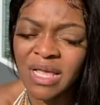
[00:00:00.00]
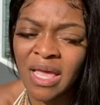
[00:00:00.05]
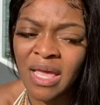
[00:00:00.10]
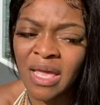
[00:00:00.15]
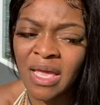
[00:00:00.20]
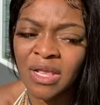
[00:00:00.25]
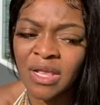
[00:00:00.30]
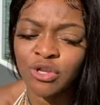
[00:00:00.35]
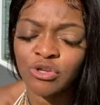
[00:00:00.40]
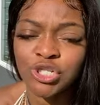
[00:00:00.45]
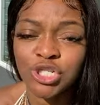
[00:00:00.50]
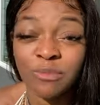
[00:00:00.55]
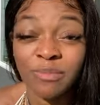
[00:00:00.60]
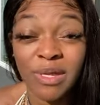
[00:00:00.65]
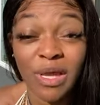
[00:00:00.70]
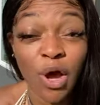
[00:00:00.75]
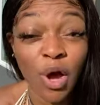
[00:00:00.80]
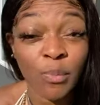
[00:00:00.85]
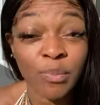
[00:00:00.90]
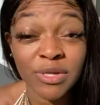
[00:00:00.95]
and you should be
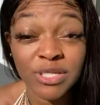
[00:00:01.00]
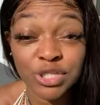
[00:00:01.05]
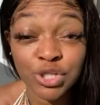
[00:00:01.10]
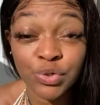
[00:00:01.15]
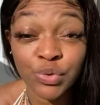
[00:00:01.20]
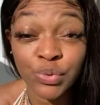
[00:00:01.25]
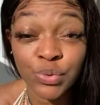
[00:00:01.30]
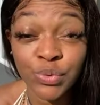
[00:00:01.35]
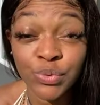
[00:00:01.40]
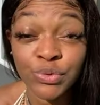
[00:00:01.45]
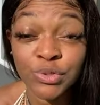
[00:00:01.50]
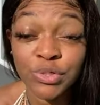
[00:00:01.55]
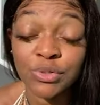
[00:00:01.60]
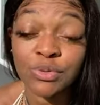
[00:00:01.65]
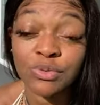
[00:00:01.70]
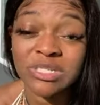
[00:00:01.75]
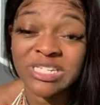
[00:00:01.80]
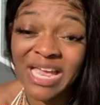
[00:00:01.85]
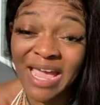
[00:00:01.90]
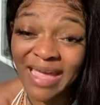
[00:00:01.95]
open
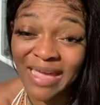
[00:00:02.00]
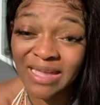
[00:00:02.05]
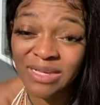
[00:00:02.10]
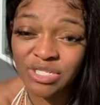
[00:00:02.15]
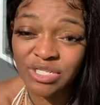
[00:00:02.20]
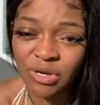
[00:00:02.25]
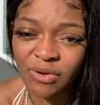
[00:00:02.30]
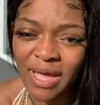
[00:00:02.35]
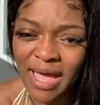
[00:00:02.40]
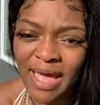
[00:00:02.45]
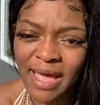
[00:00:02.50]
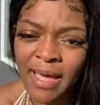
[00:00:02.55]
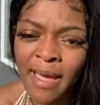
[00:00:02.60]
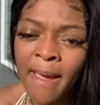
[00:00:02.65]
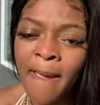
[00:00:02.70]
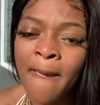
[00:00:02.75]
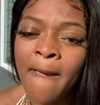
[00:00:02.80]
to change, okay?